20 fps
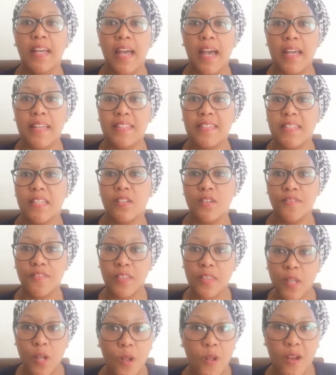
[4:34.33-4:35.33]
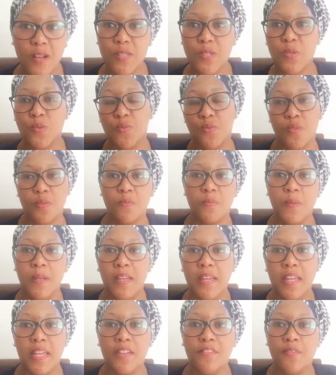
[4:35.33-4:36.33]
instead of in the classroom?
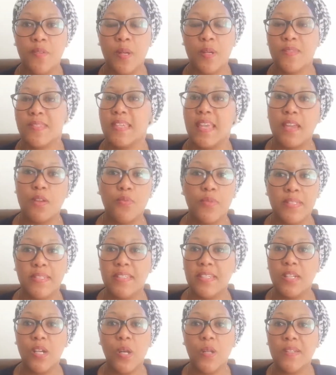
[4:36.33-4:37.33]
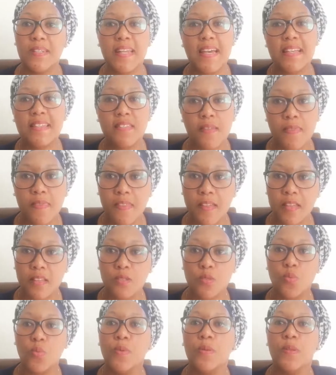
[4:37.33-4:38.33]
If we are saying we're decolonizing
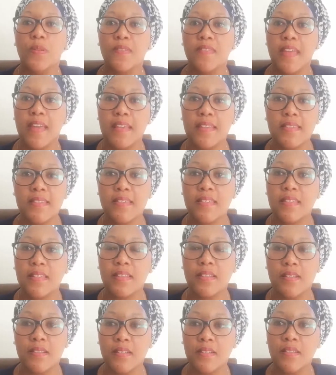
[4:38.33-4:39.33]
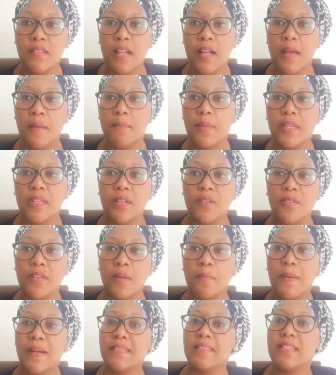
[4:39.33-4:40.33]
things, will they still be hearing
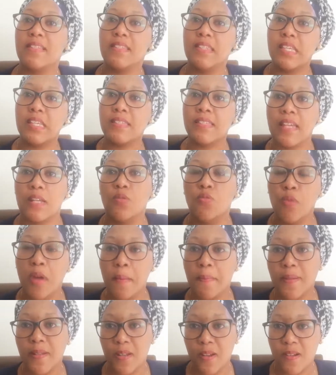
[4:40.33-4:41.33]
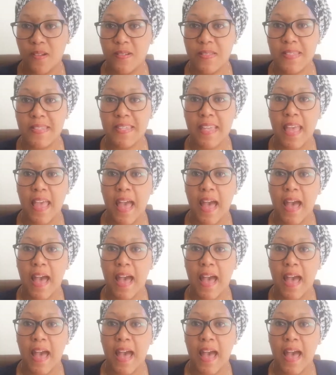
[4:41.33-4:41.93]
about these things in webinars,